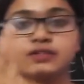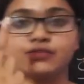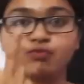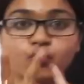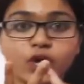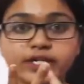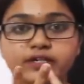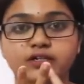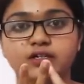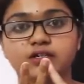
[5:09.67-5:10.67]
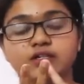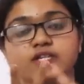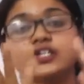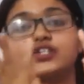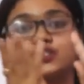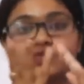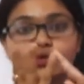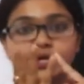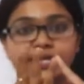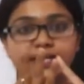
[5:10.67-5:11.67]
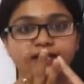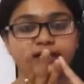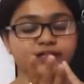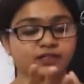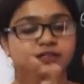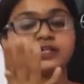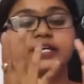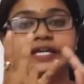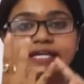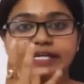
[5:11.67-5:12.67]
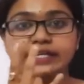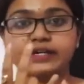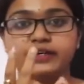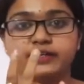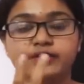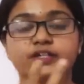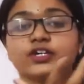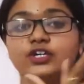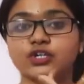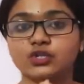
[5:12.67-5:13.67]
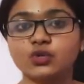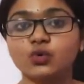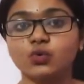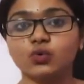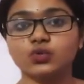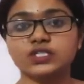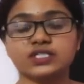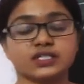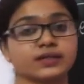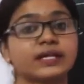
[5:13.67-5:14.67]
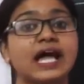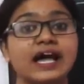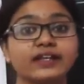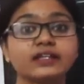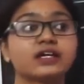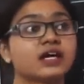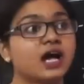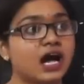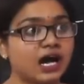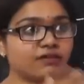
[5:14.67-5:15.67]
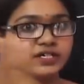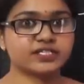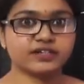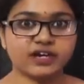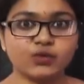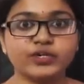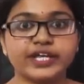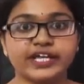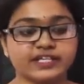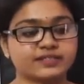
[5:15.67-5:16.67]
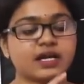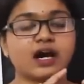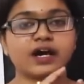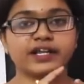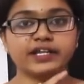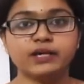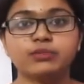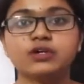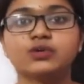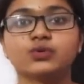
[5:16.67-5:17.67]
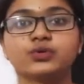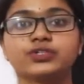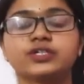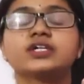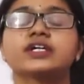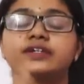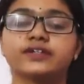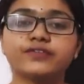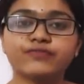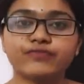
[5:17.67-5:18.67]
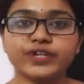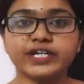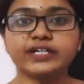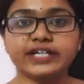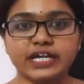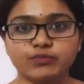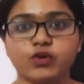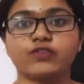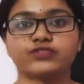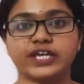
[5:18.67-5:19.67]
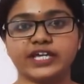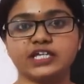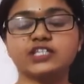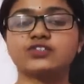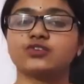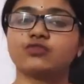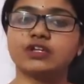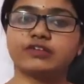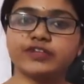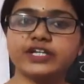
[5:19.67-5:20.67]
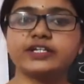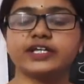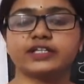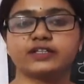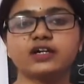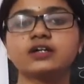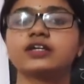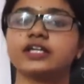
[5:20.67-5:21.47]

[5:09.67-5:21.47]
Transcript: water, soil, air, clothes, and our surroundings, our neighborhood, different type of things you will read in the